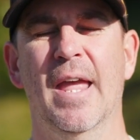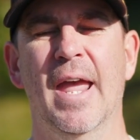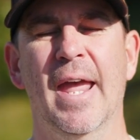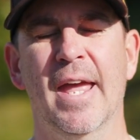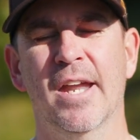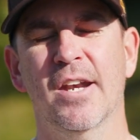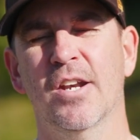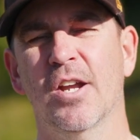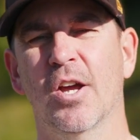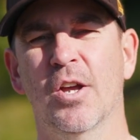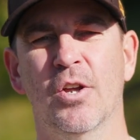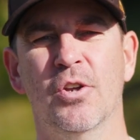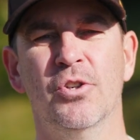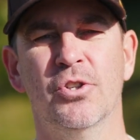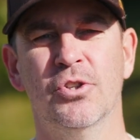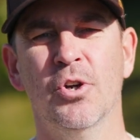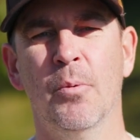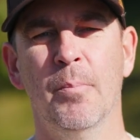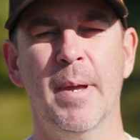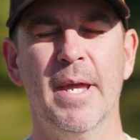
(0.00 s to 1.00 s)
And
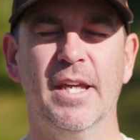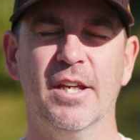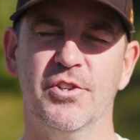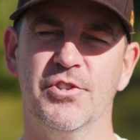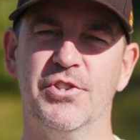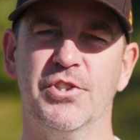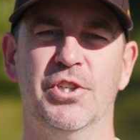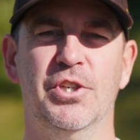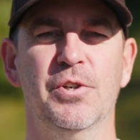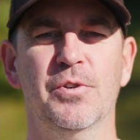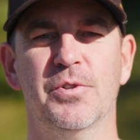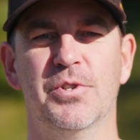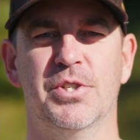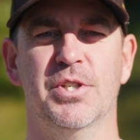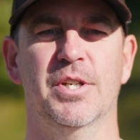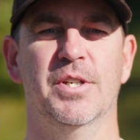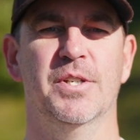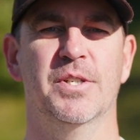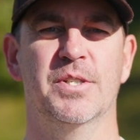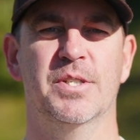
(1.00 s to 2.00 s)
don't make
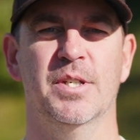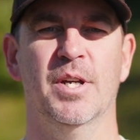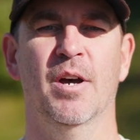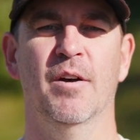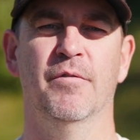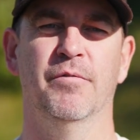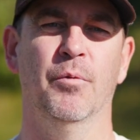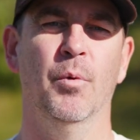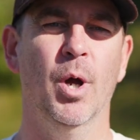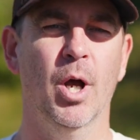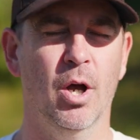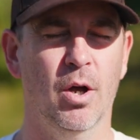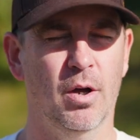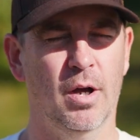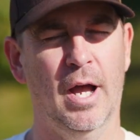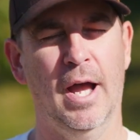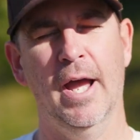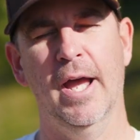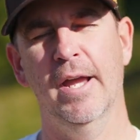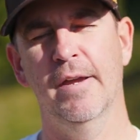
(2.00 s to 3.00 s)
excuses of,
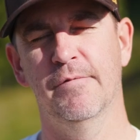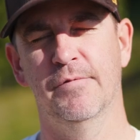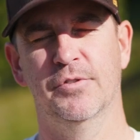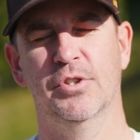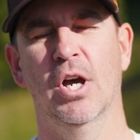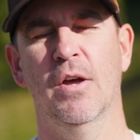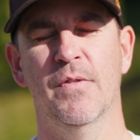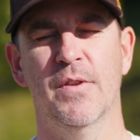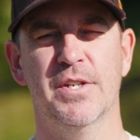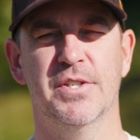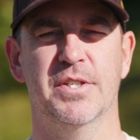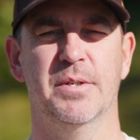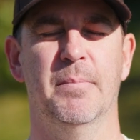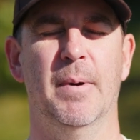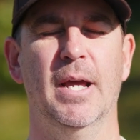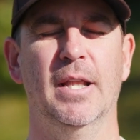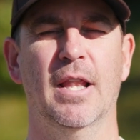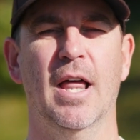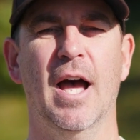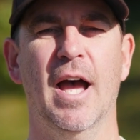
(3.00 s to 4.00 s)
well, I've done this in
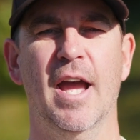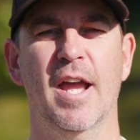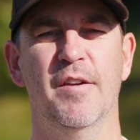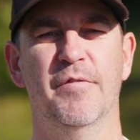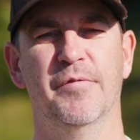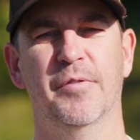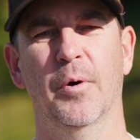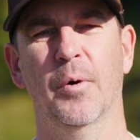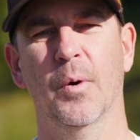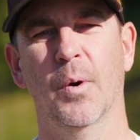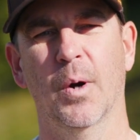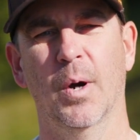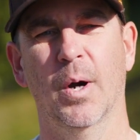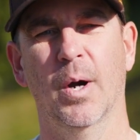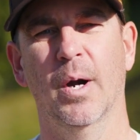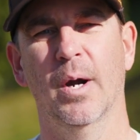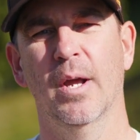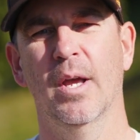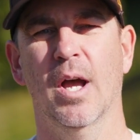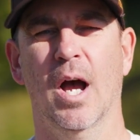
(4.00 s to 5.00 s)
my life,
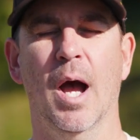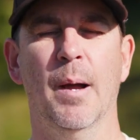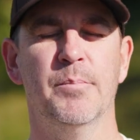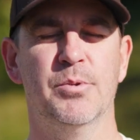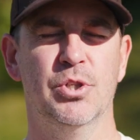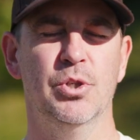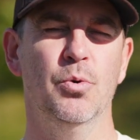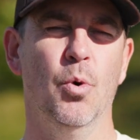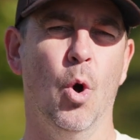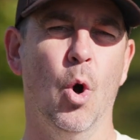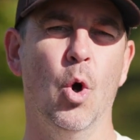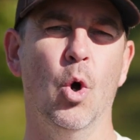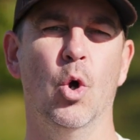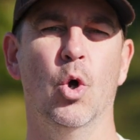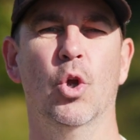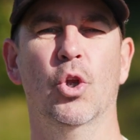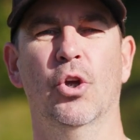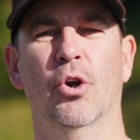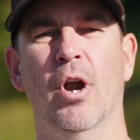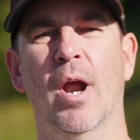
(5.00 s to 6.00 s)
or I'm too
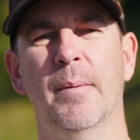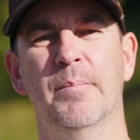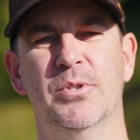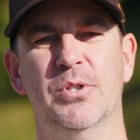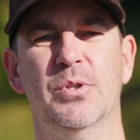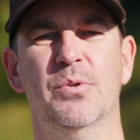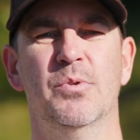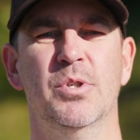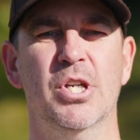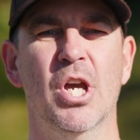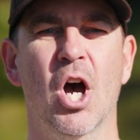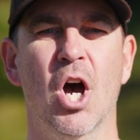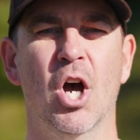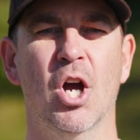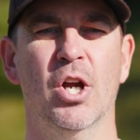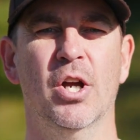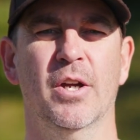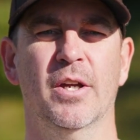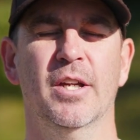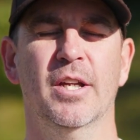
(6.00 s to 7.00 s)
old, or I'm too
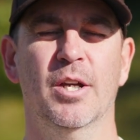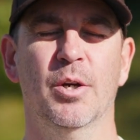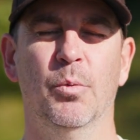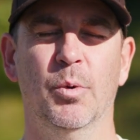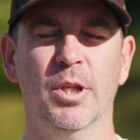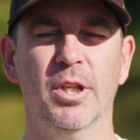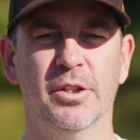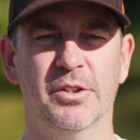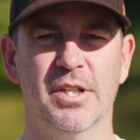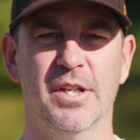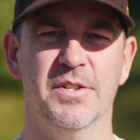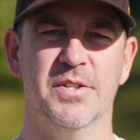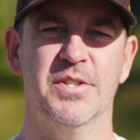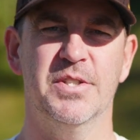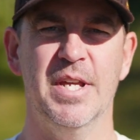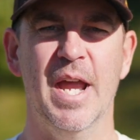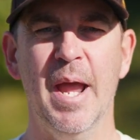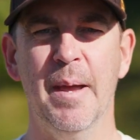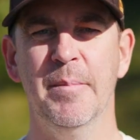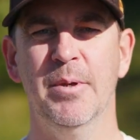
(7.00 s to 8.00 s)
young. We looked at
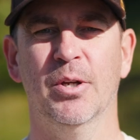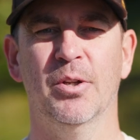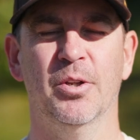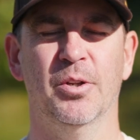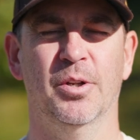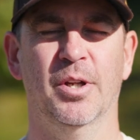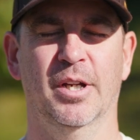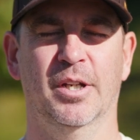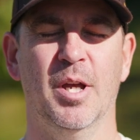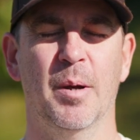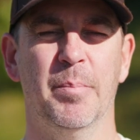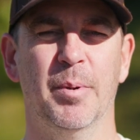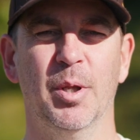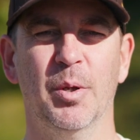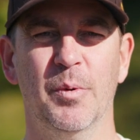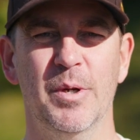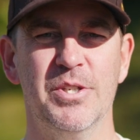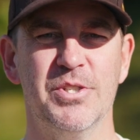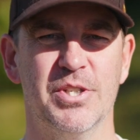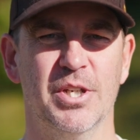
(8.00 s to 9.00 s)
Samuel a
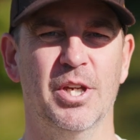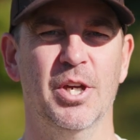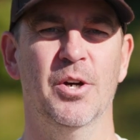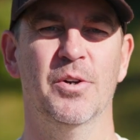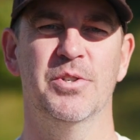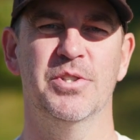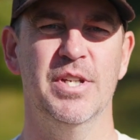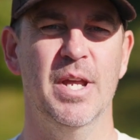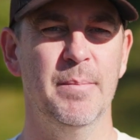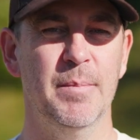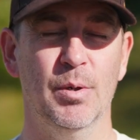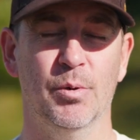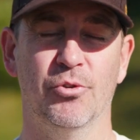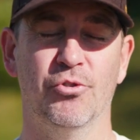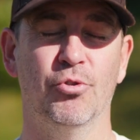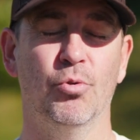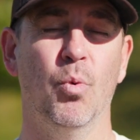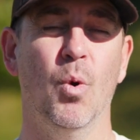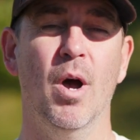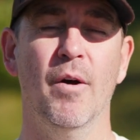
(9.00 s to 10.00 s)
couple of weeks ago. Samuel
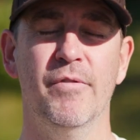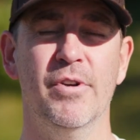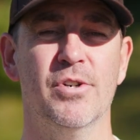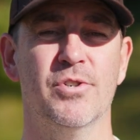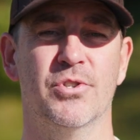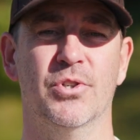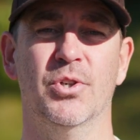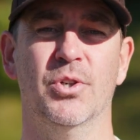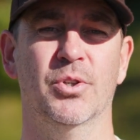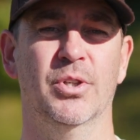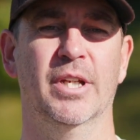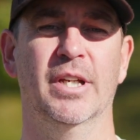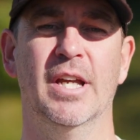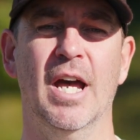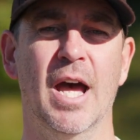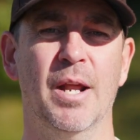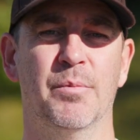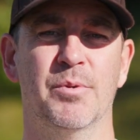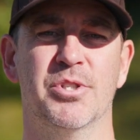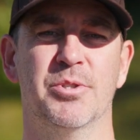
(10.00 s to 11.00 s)
was 12 years old and
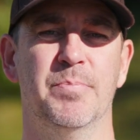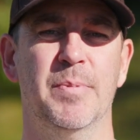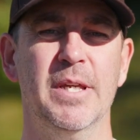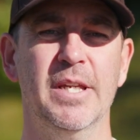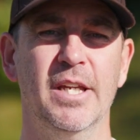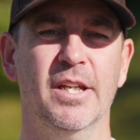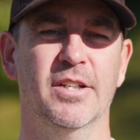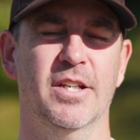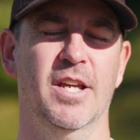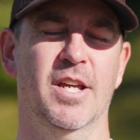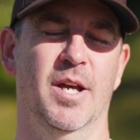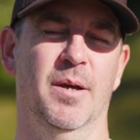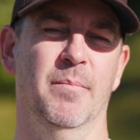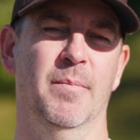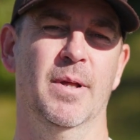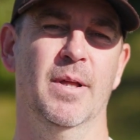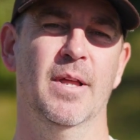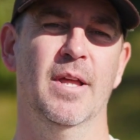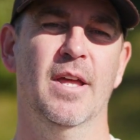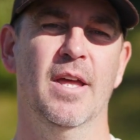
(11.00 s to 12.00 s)
God was speaking to him.